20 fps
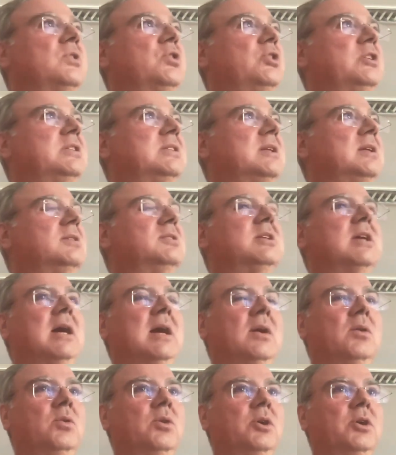crystal
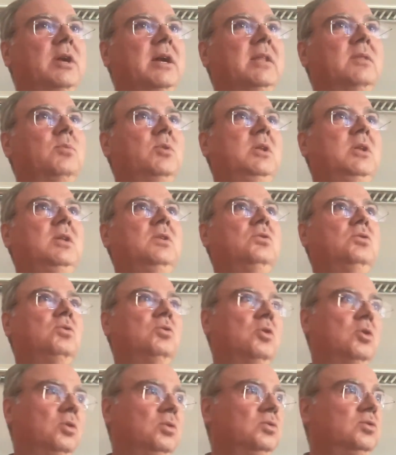tower, and we need to
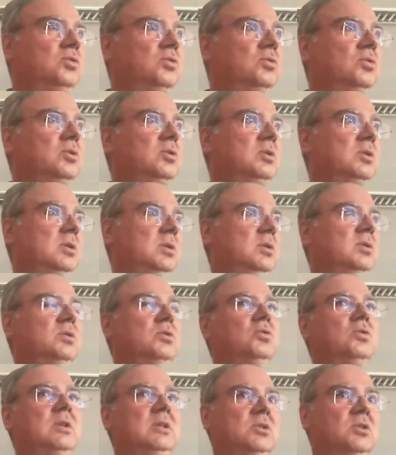go to
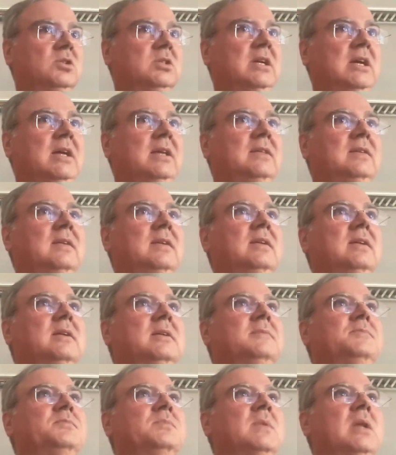the society,
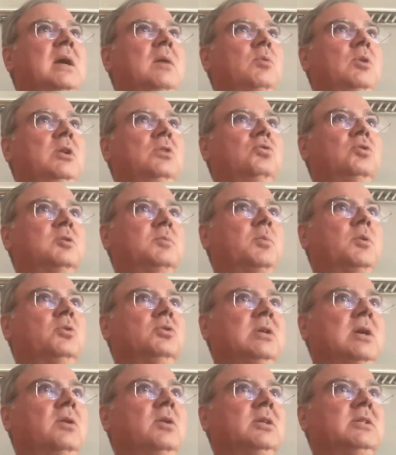and we need to
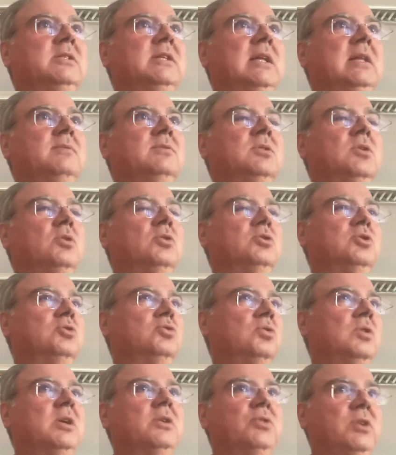expose ourselves also
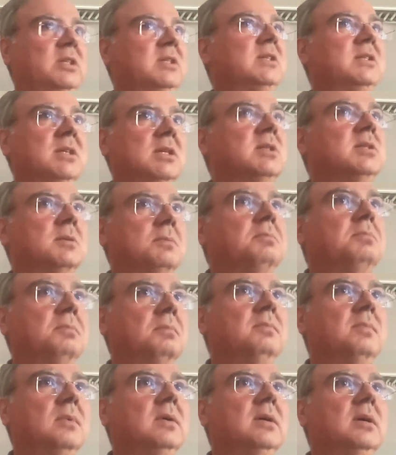to the criticism
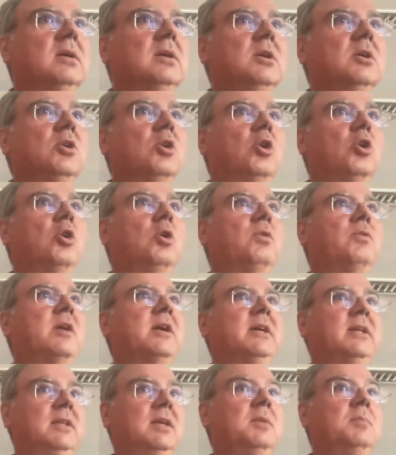of
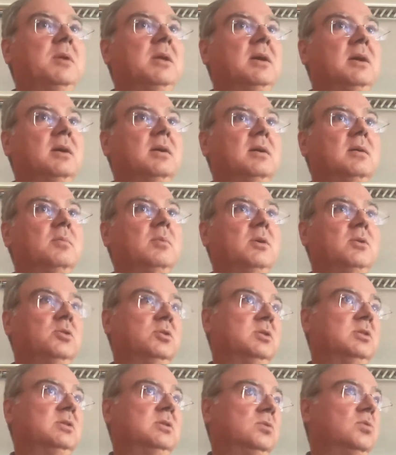academia,
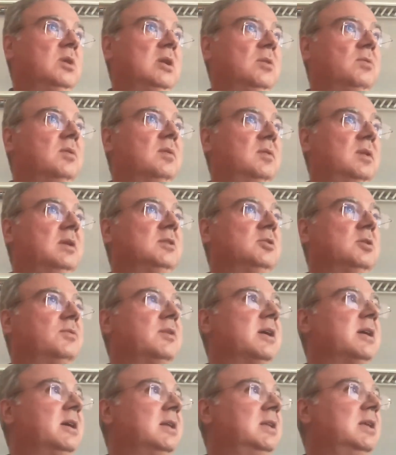because one of the things of
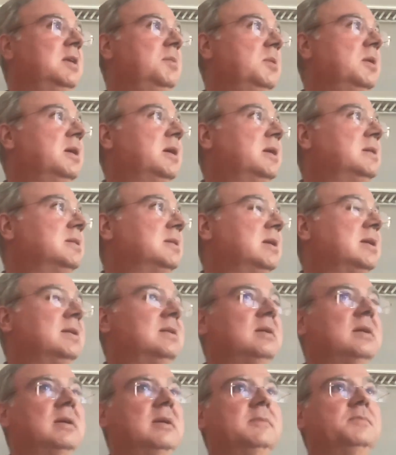academia is
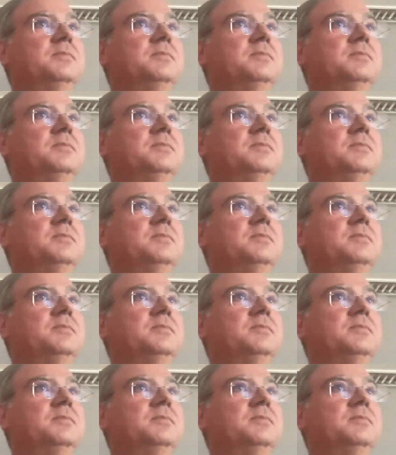that